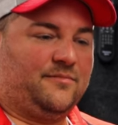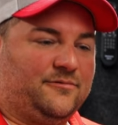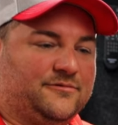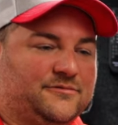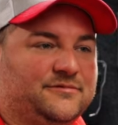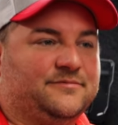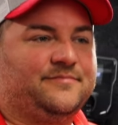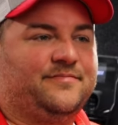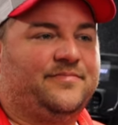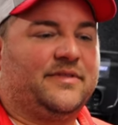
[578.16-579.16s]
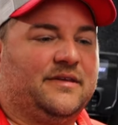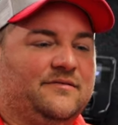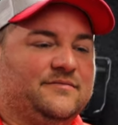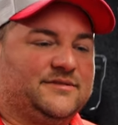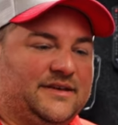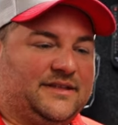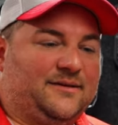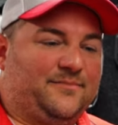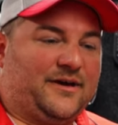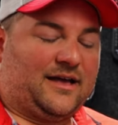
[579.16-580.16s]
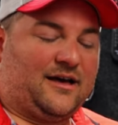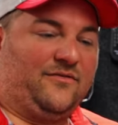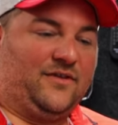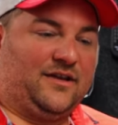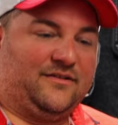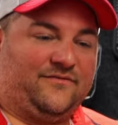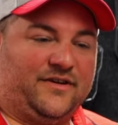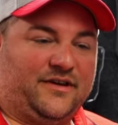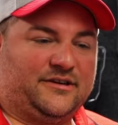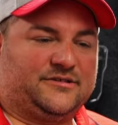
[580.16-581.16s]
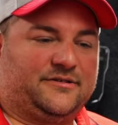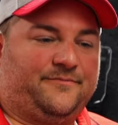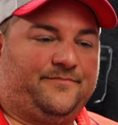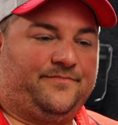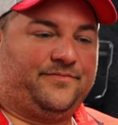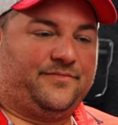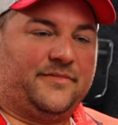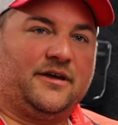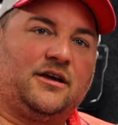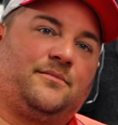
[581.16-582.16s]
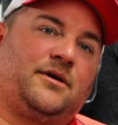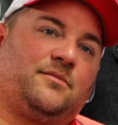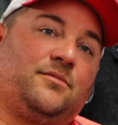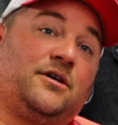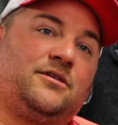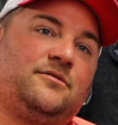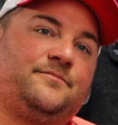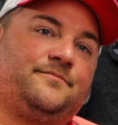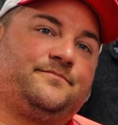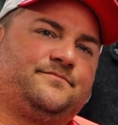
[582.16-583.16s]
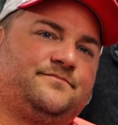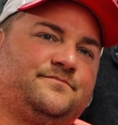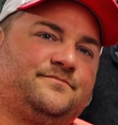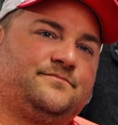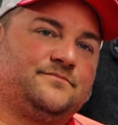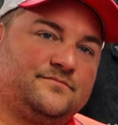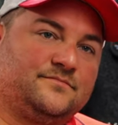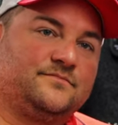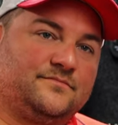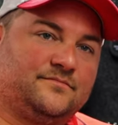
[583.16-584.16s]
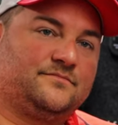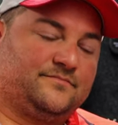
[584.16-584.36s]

Well, cheap enough. Send the impact off, get it fixed. I wish them they drills was just a little stronger than what they are.